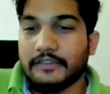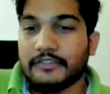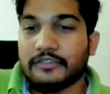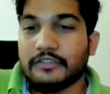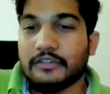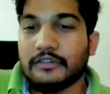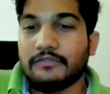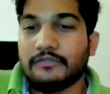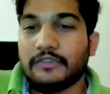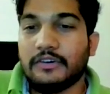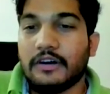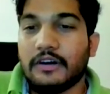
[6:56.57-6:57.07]

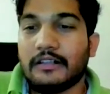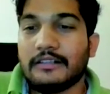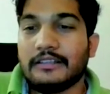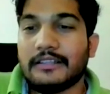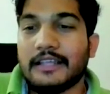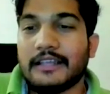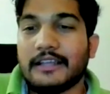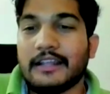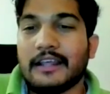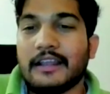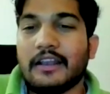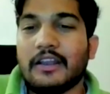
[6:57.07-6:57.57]
First of all,
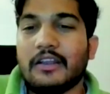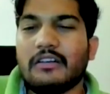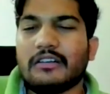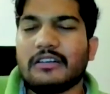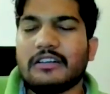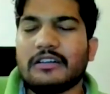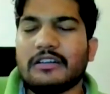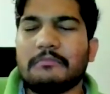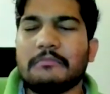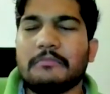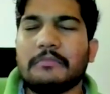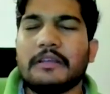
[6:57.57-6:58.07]
there are
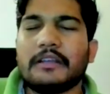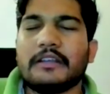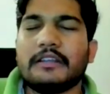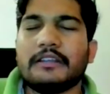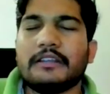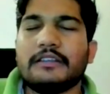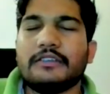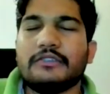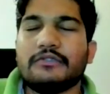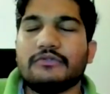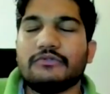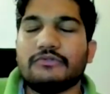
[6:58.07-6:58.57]
lot
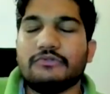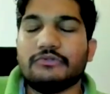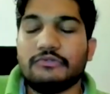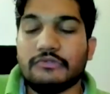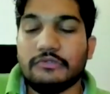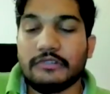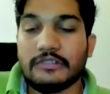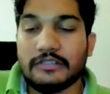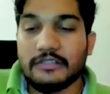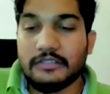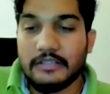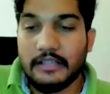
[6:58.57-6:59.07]
many
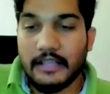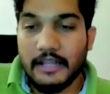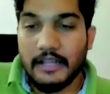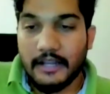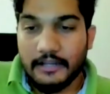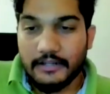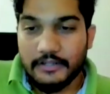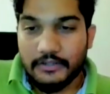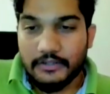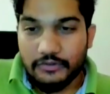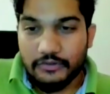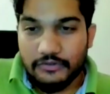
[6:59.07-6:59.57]
rules
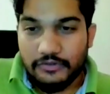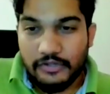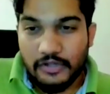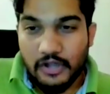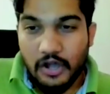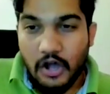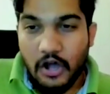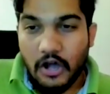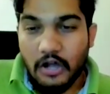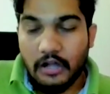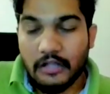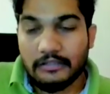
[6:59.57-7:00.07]
and
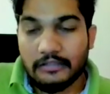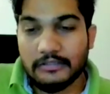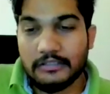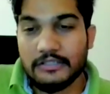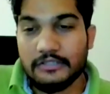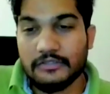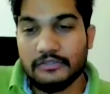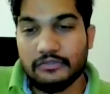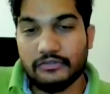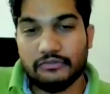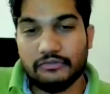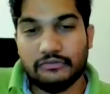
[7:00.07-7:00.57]
using all
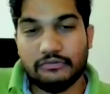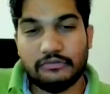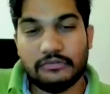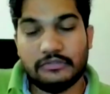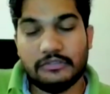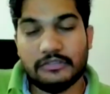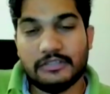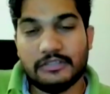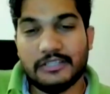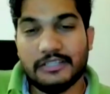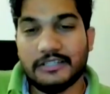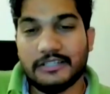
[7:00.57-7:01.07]
these
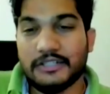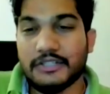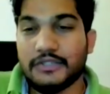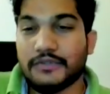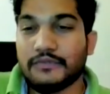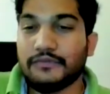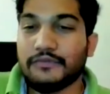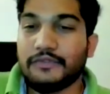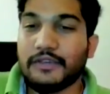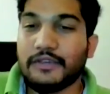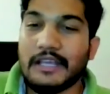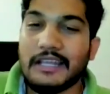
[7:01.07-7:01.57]
rules, it is